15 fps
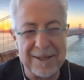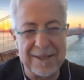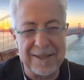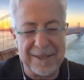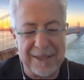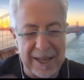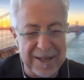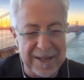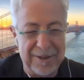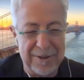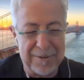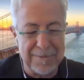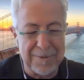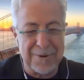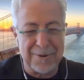
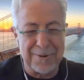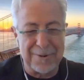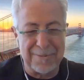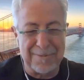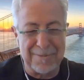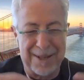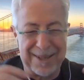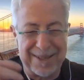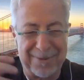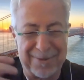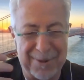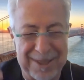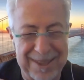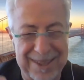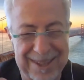titanium or built
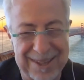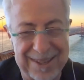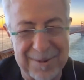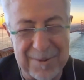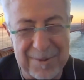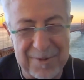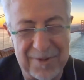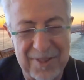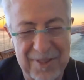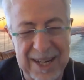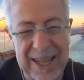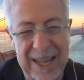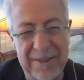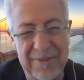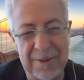with
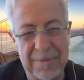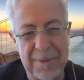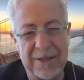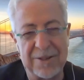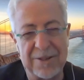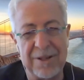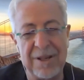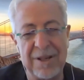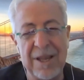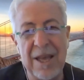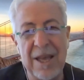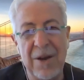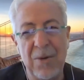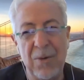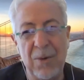very heavy metal.
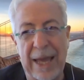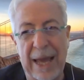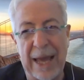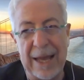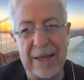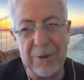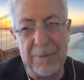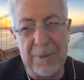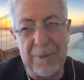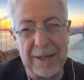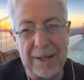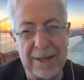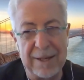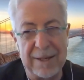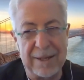We had to
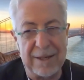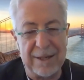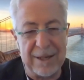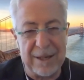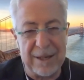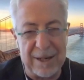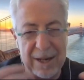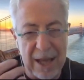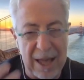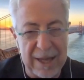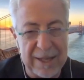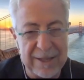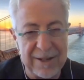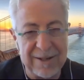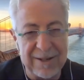build it a
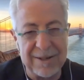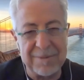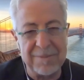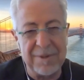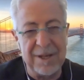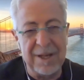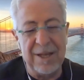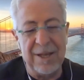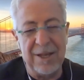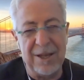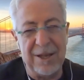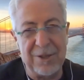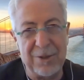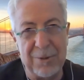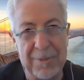light arm
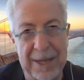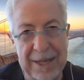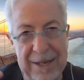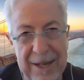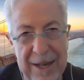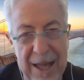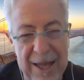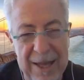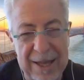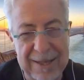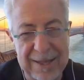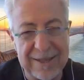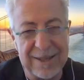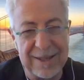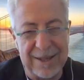to make
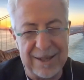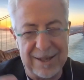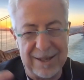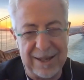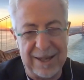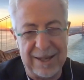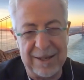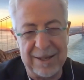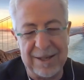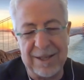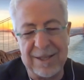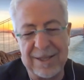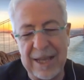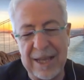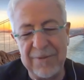light and
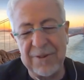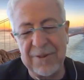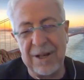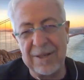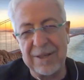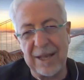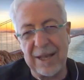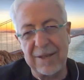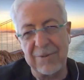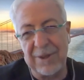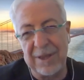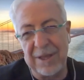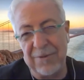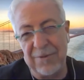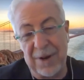safe contact
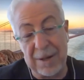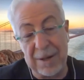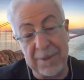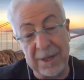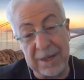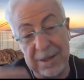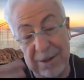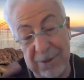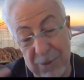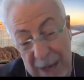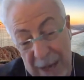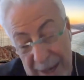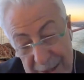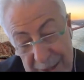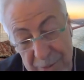with the environment
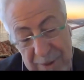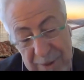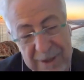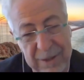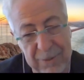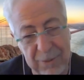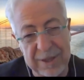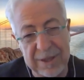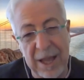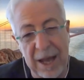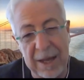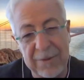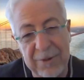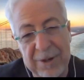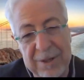and with
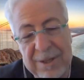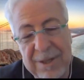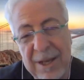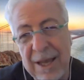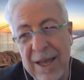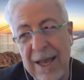divers,